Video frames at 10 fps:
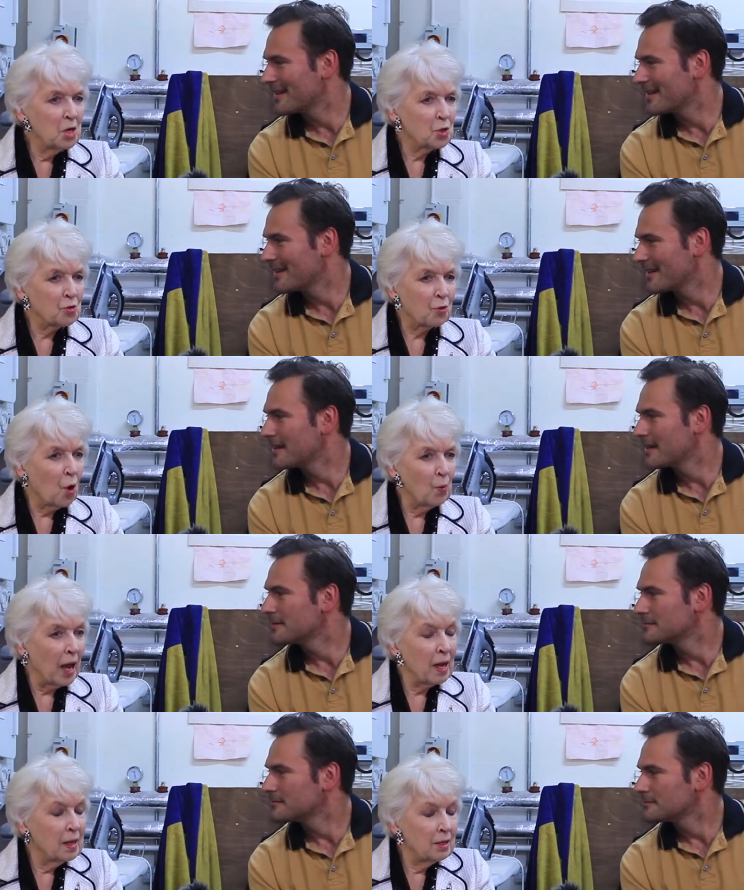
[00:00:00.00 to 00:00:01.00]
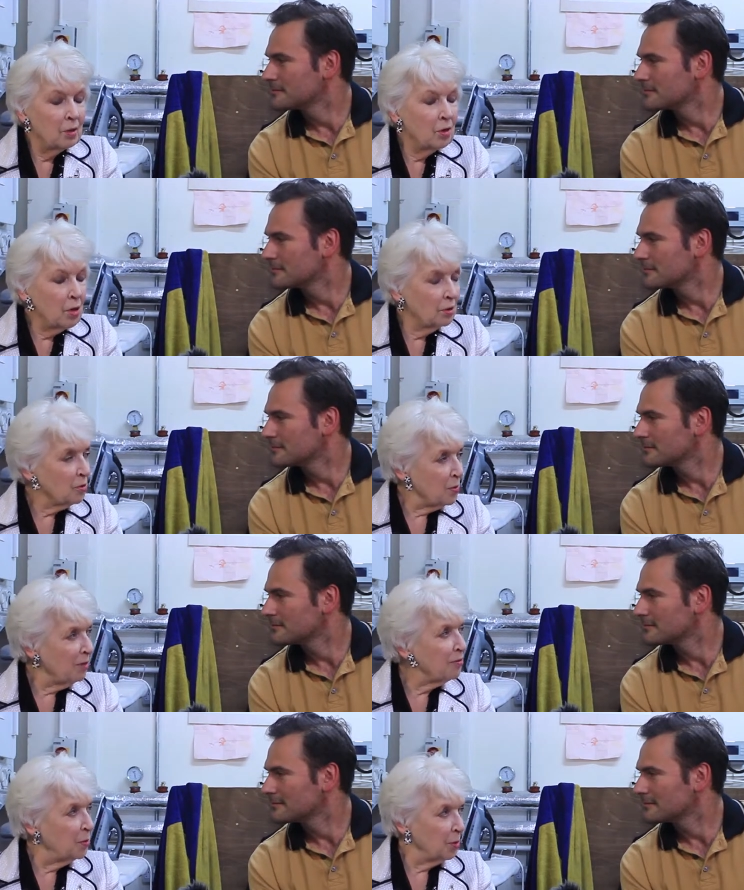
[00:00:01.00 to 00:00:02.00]
Speaker 1: most from?" I, you learn from
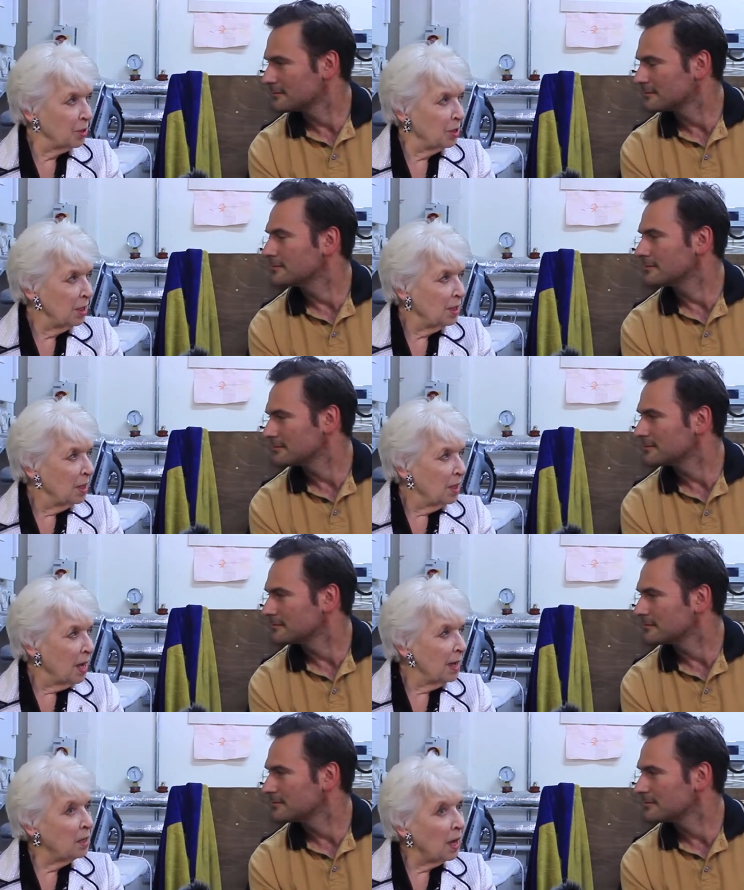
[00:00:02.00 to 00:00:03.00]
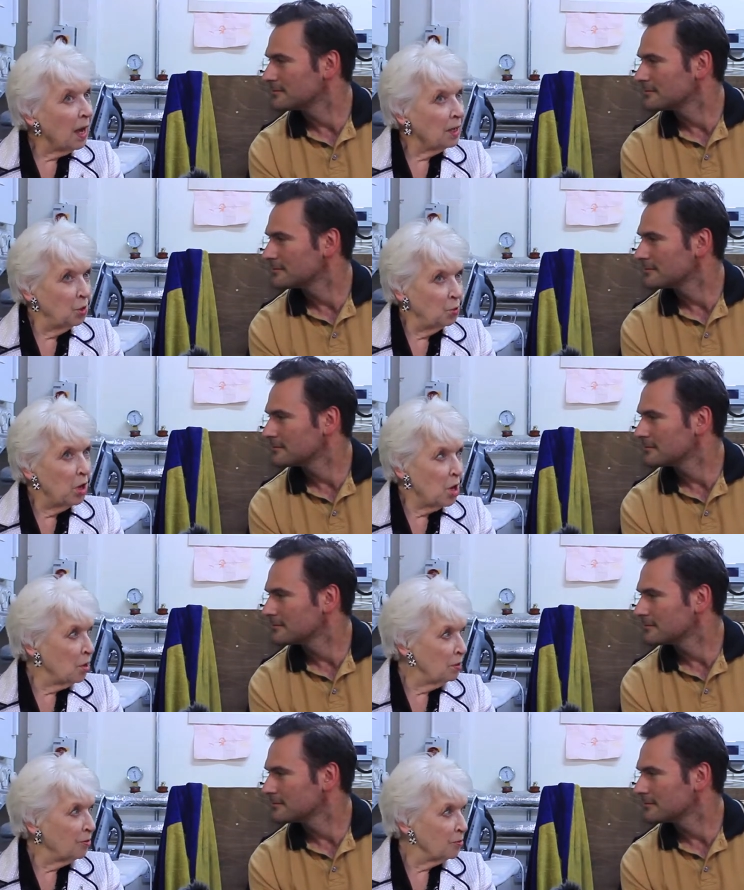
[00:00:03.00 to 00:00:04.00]
everybody, mm, mm. and and you
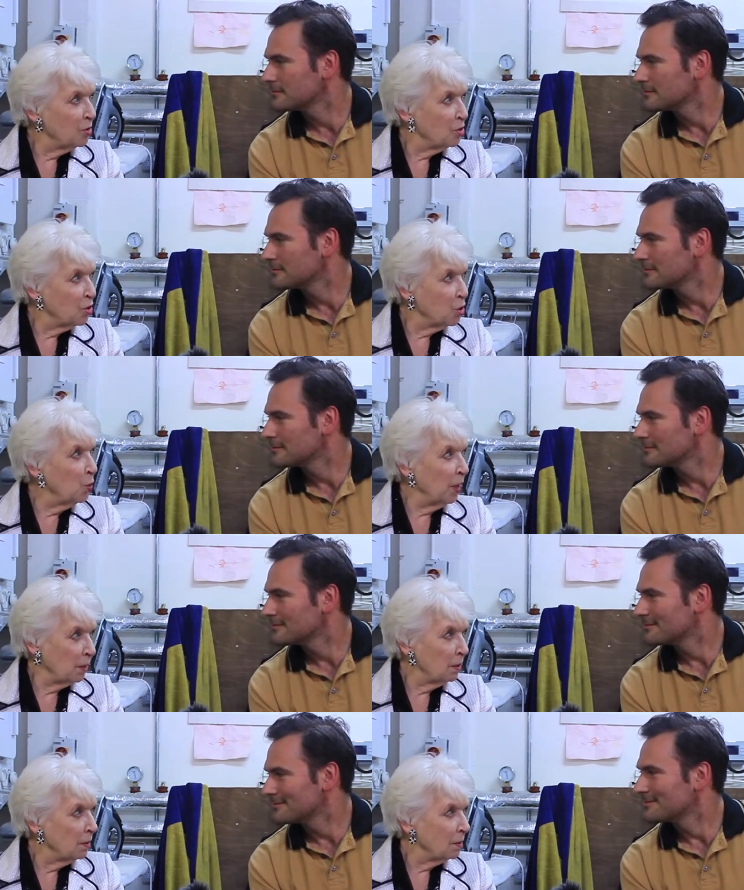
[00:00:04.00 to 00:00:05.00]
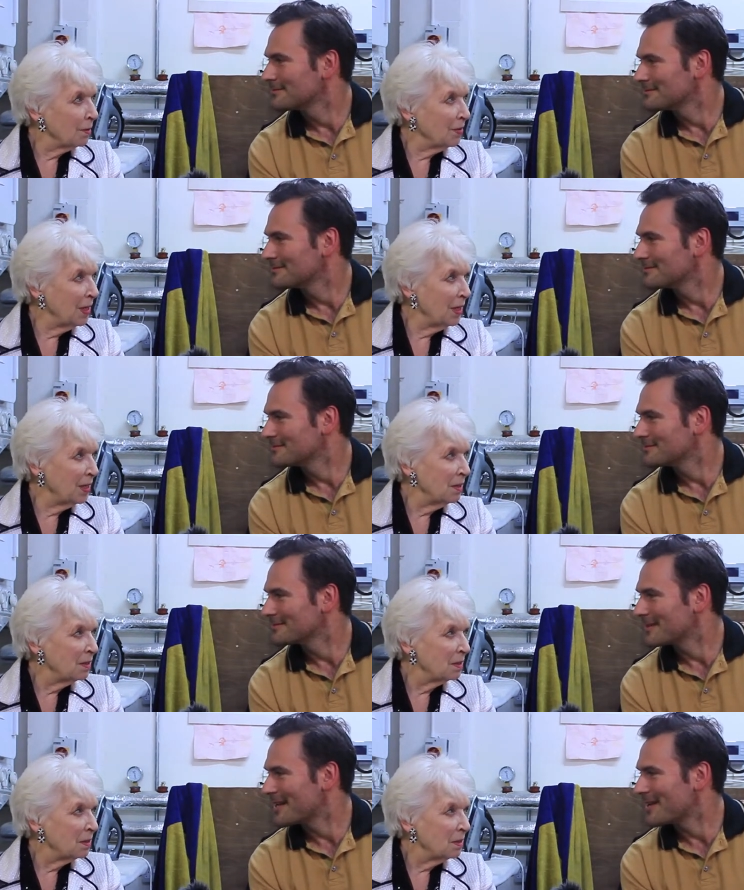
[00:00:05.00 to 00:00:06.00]
learn from doing, really.
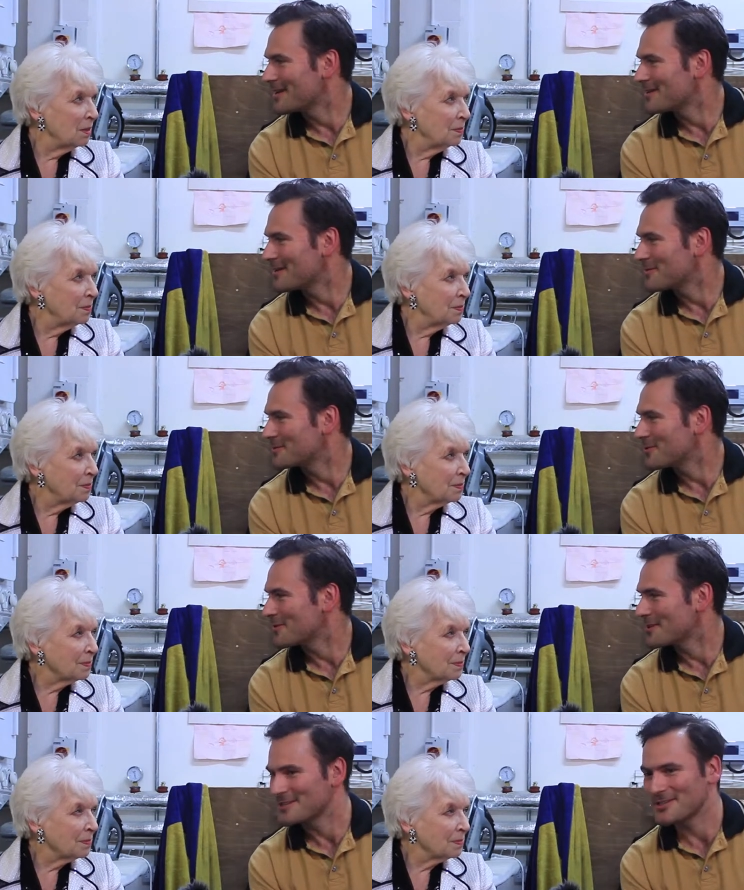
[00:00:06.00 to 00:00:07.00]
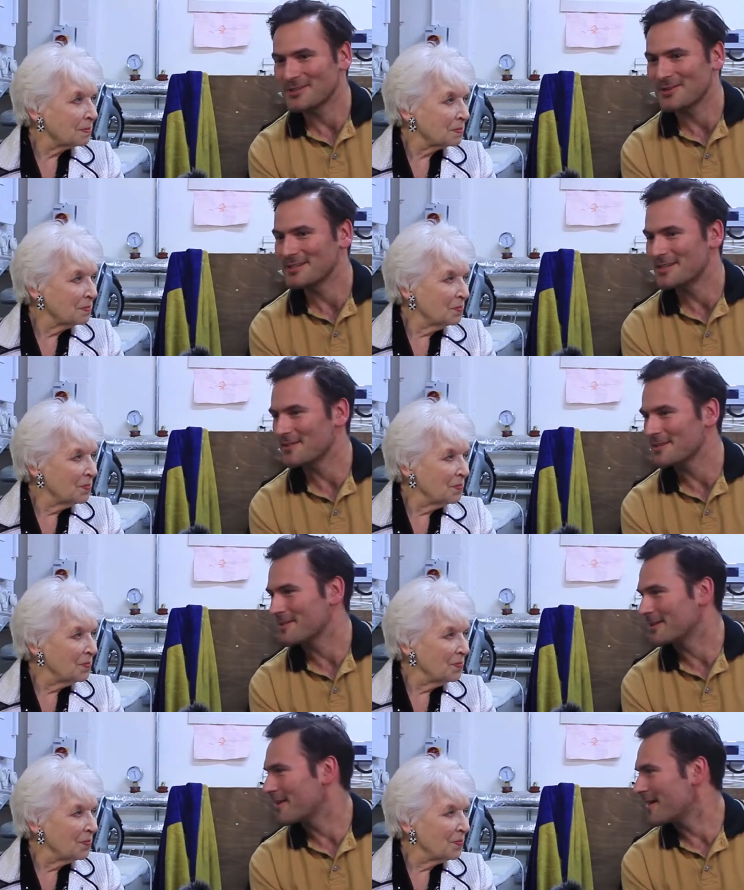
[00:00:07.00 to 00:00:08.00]
Speaker 2: Yeah, I, am sure that just doing so,
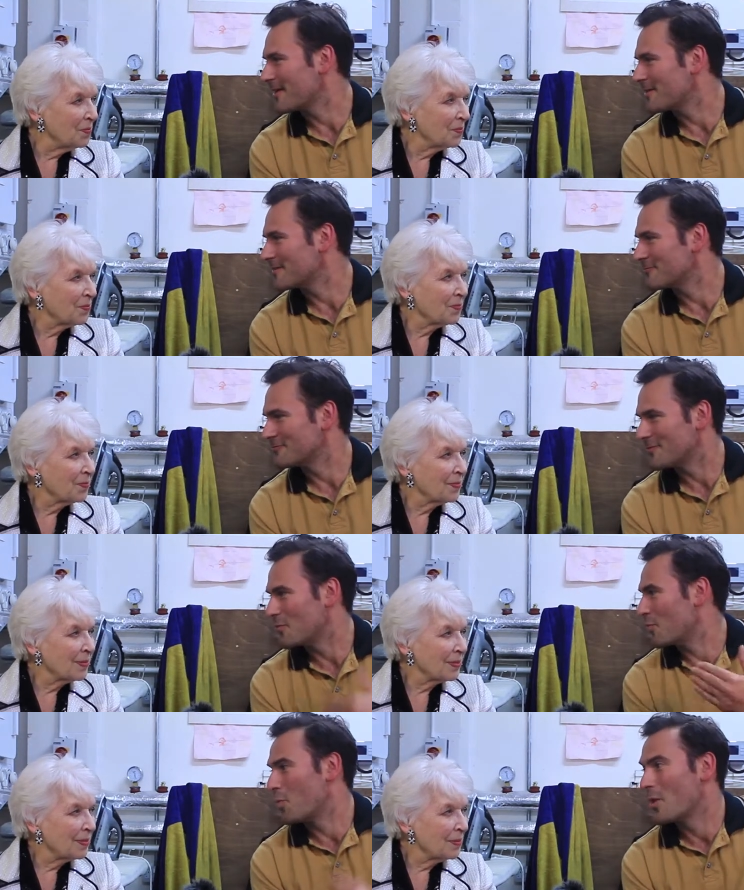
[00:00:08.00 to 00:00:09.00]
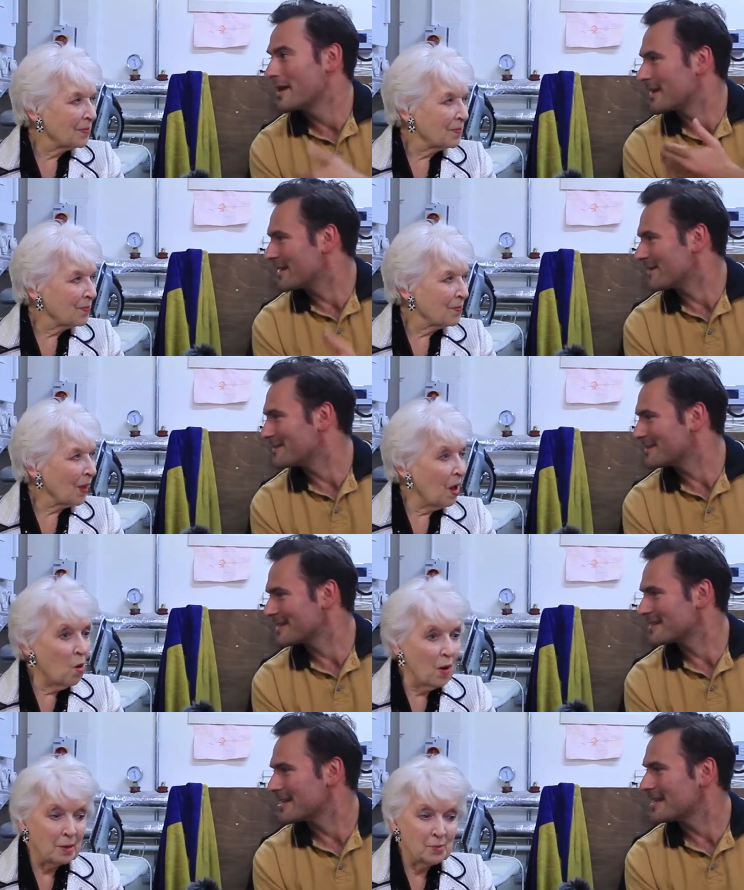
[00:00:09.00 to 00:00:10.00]
something like that weekly for
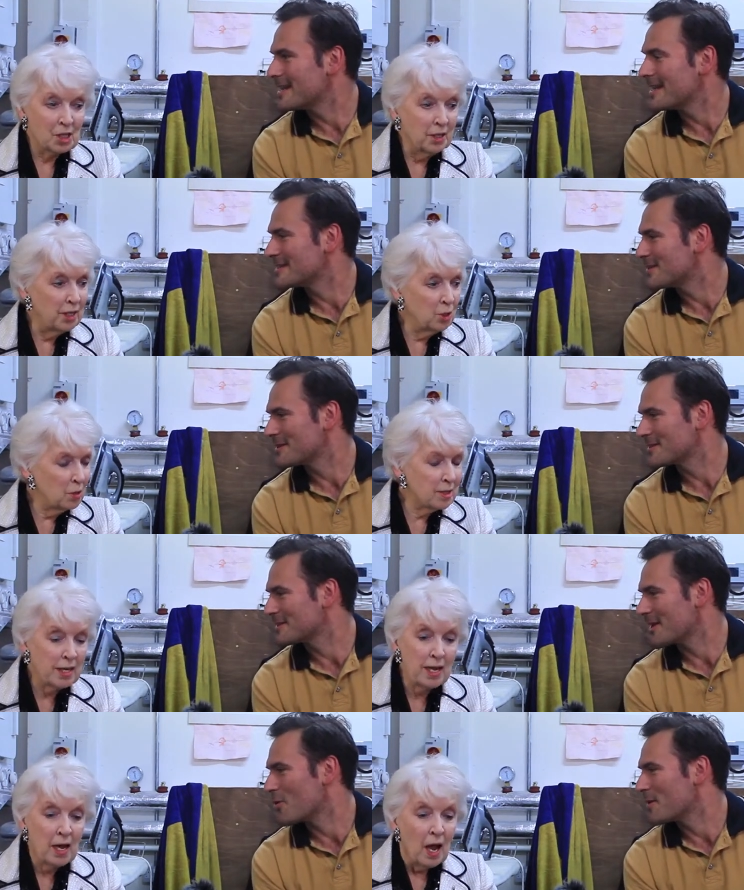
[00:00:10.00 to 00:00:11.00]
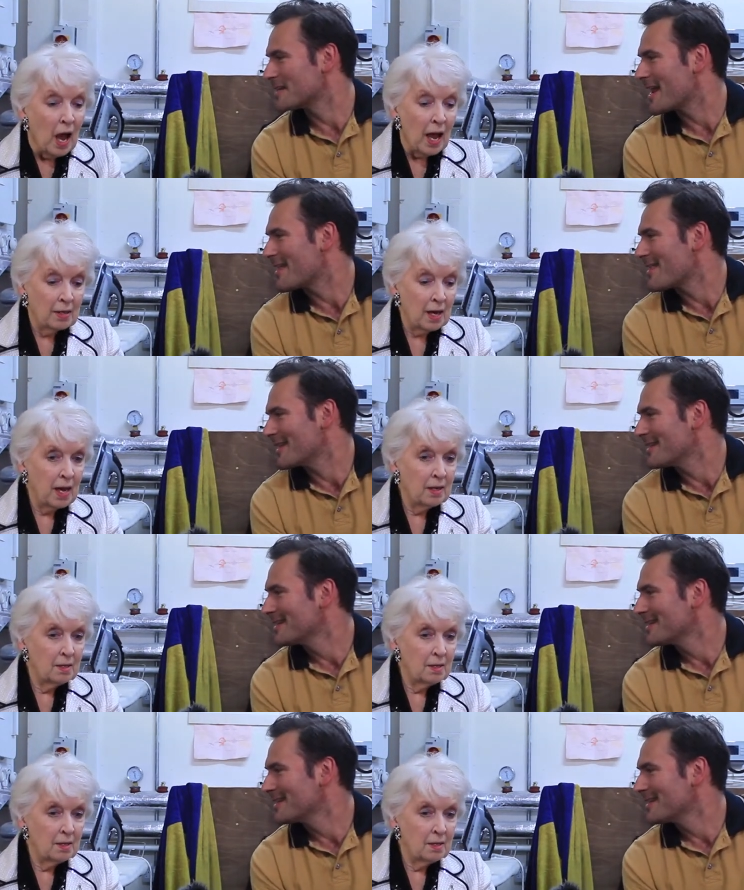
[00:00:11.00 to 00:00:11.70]
16 years, you must have done almost anything. And,